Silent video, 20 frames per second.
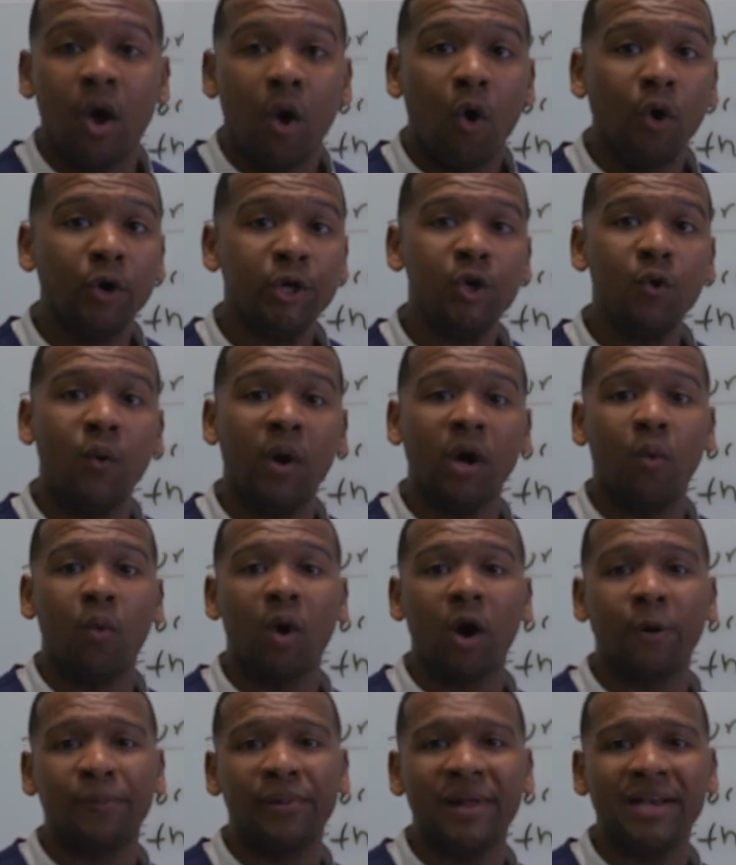Or do you want a
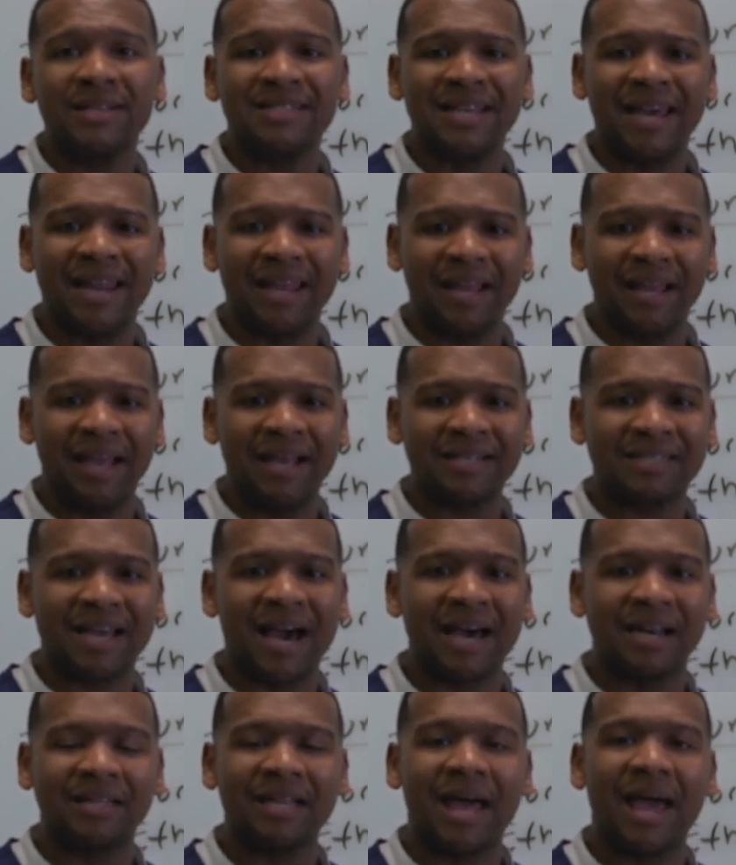workplace that is
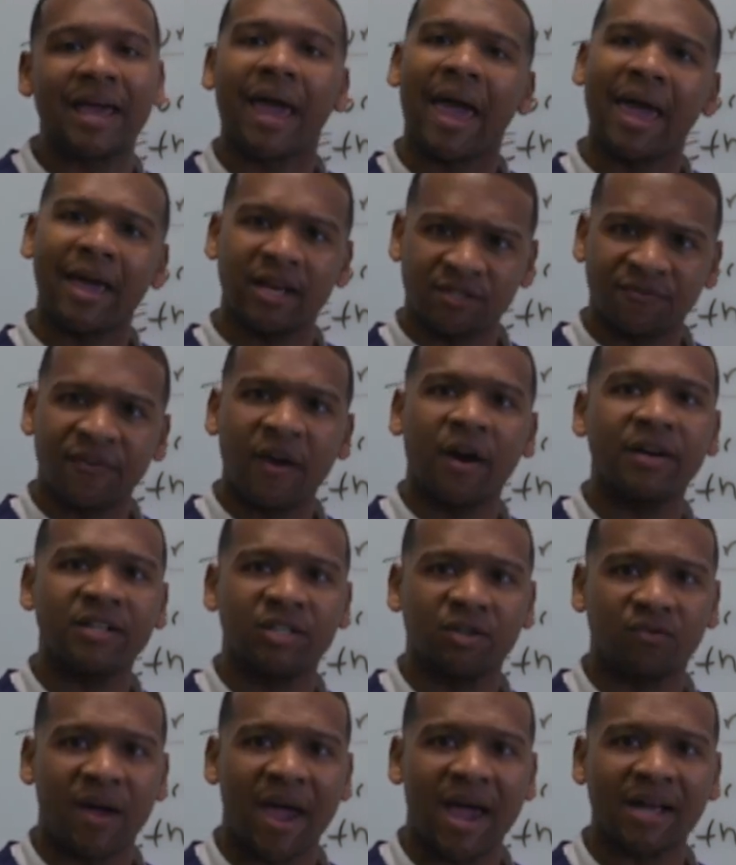kind of like, hey, it's very
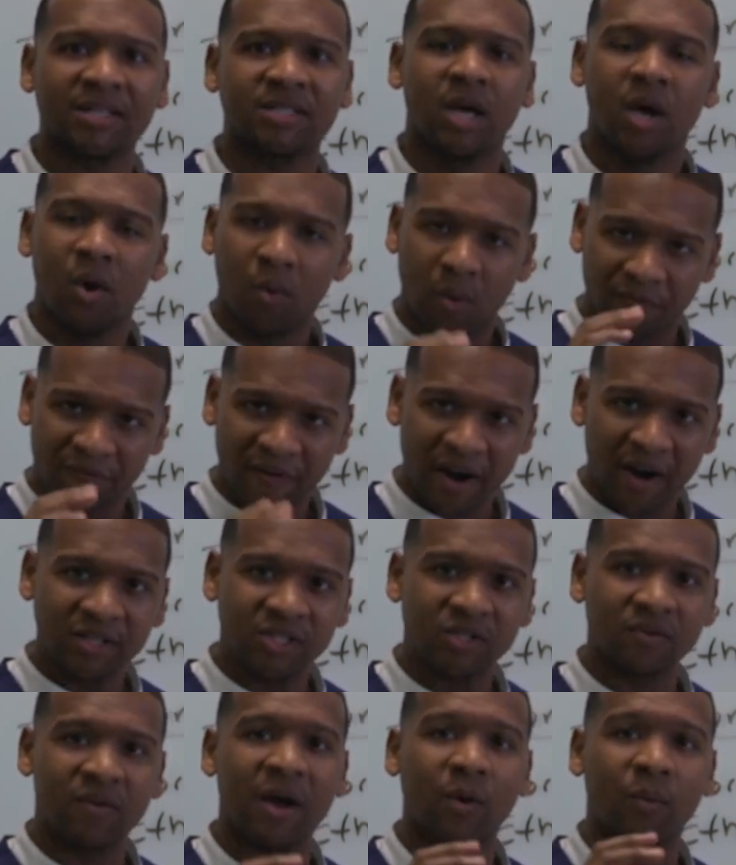direct, we're
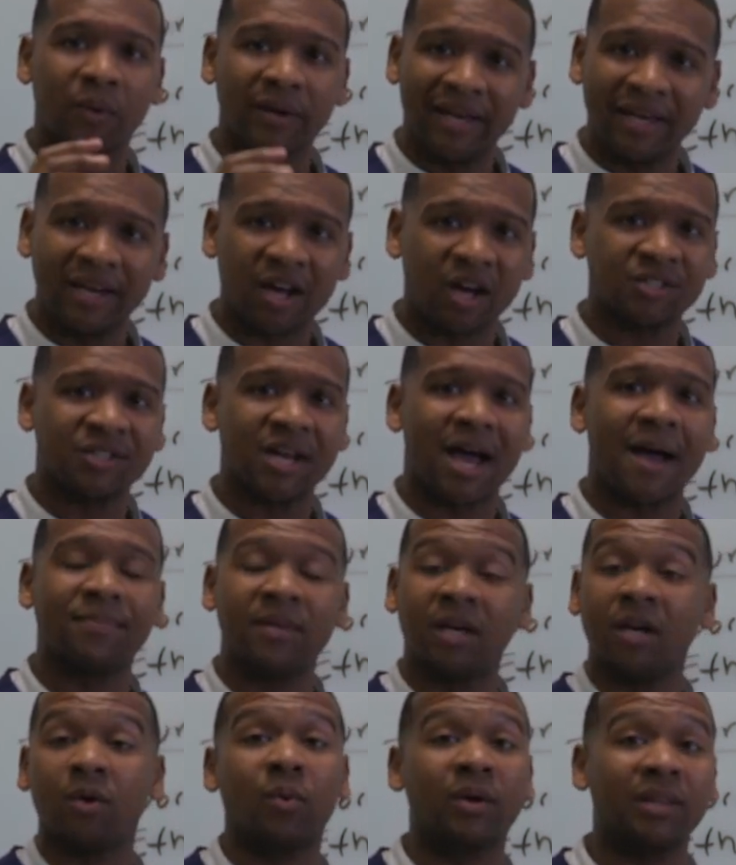getting our job
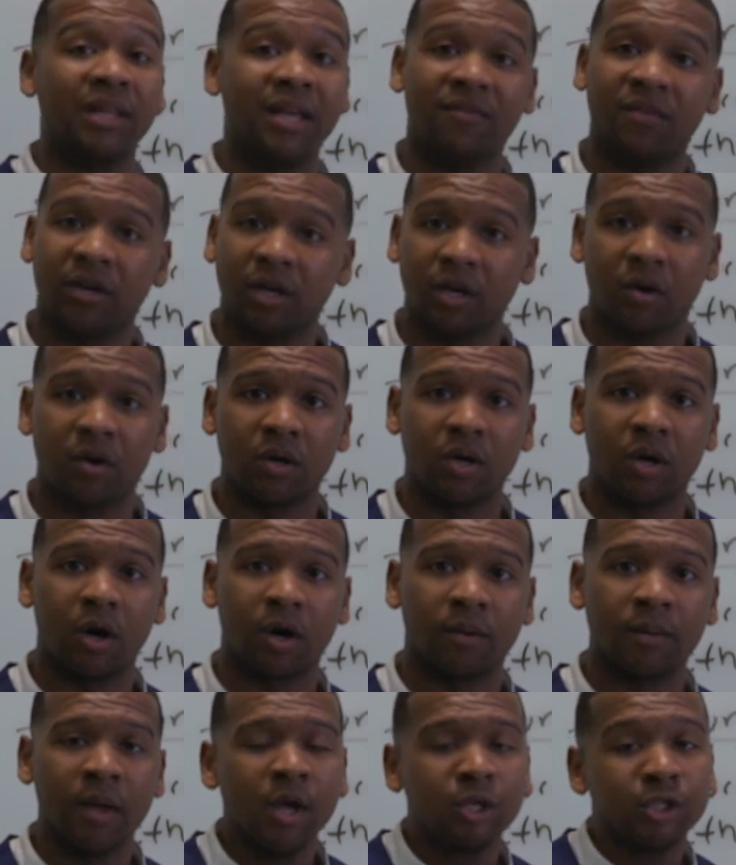done and we're leaving and going
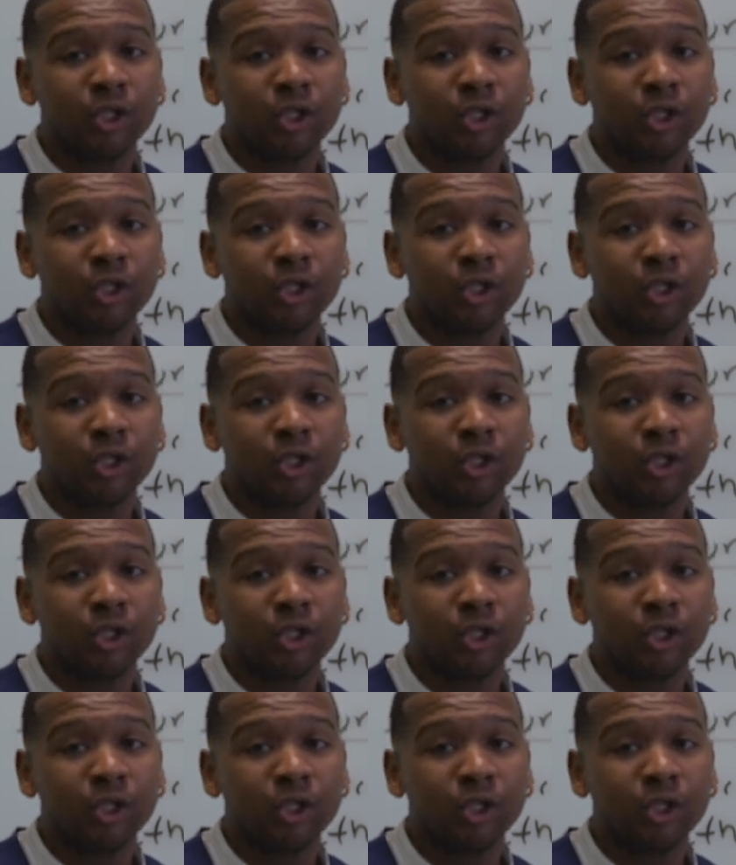home?